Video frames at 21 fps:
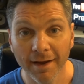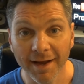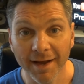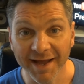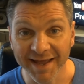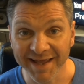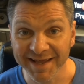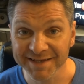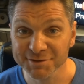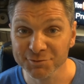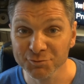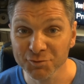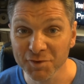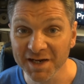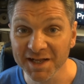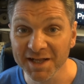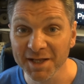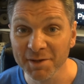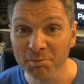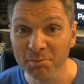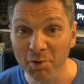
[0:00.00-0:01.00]
Now here's a
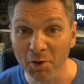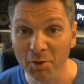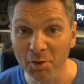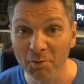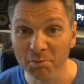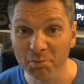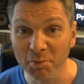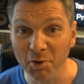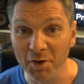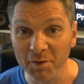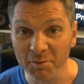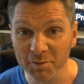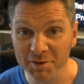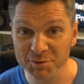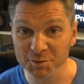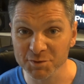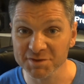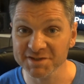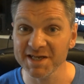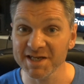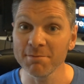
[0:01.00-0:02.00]
really important point
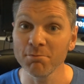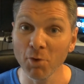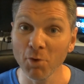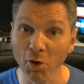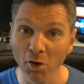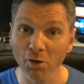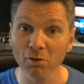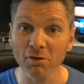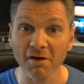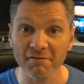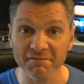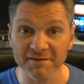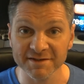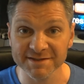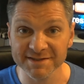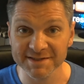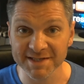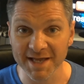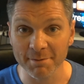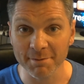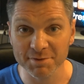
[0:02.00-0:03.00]
which we'll see more of in
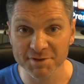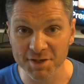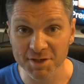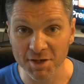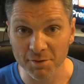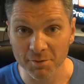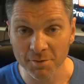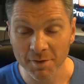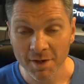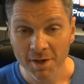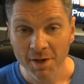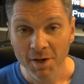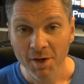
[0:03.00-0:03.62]
step 2,